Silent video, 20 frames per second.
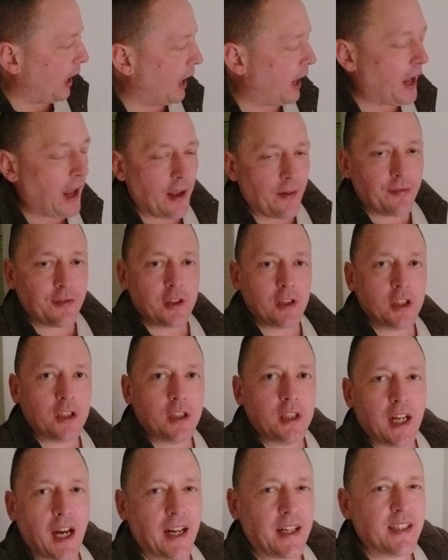I have
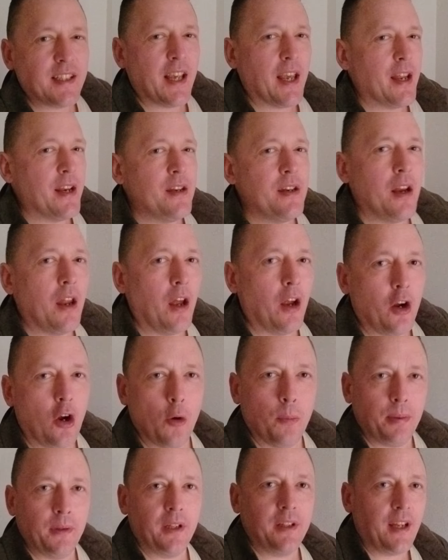checked in a
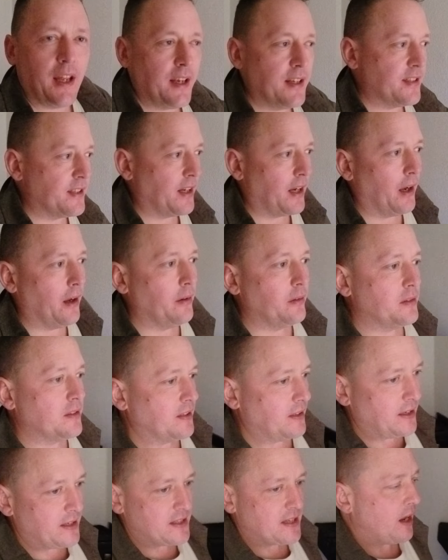couple of days ago to
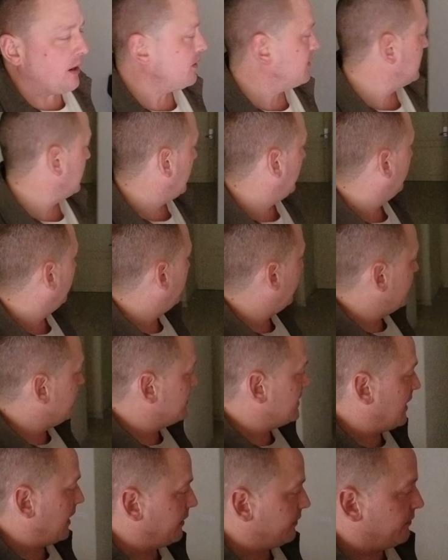this hotel in
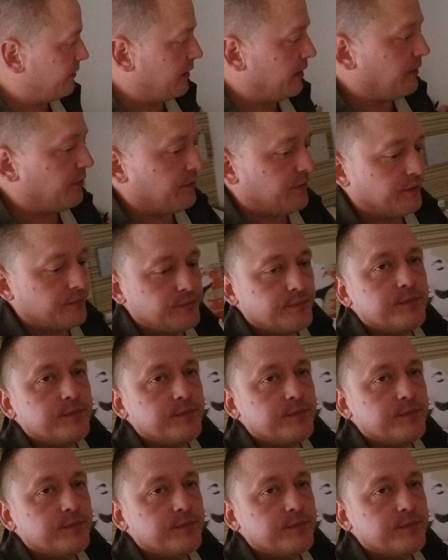Tenerife.